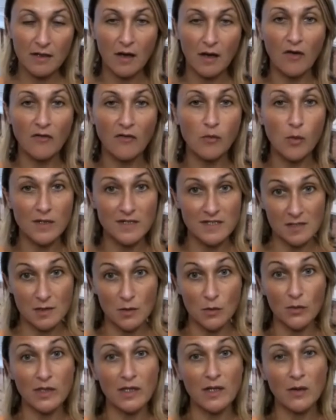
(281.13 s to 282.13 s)
of what's
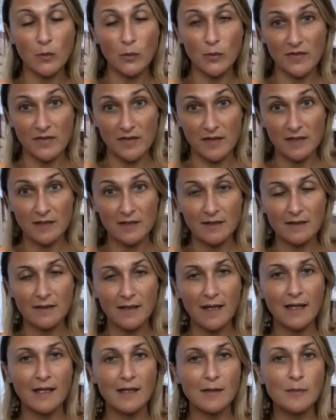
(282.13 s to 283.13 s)
going on within
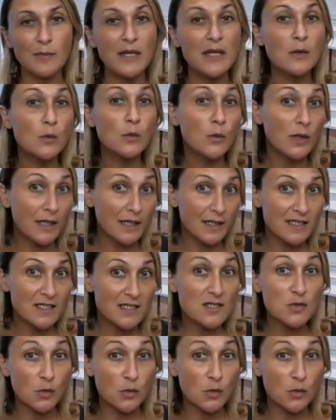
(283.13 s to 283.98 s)
and being willing